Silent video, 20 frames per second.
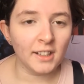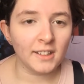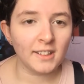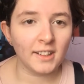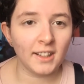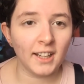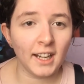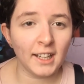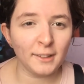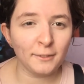
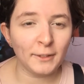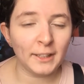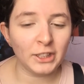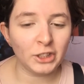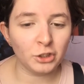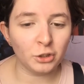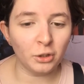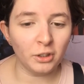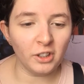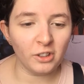Today's
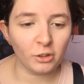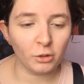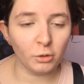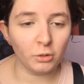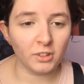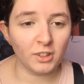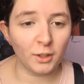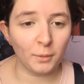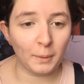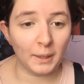video is
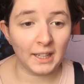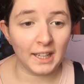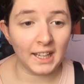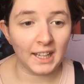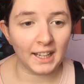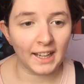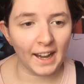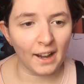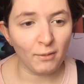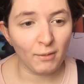going to be
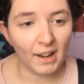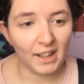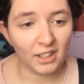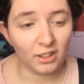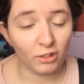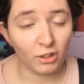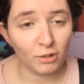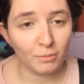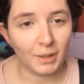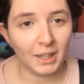a get
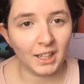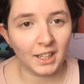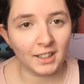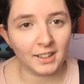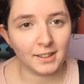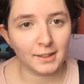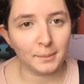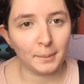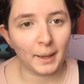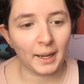ready with me
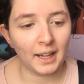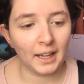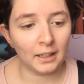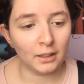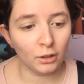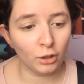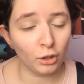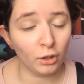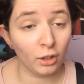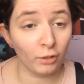
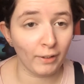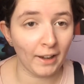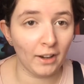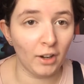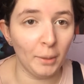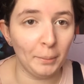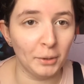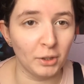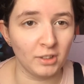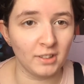inspired look of
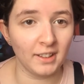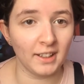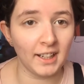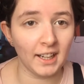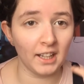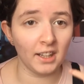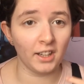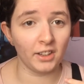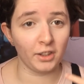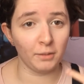how I put
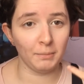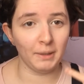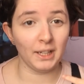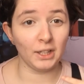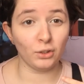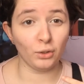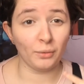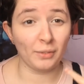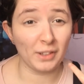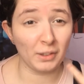together the makeup I've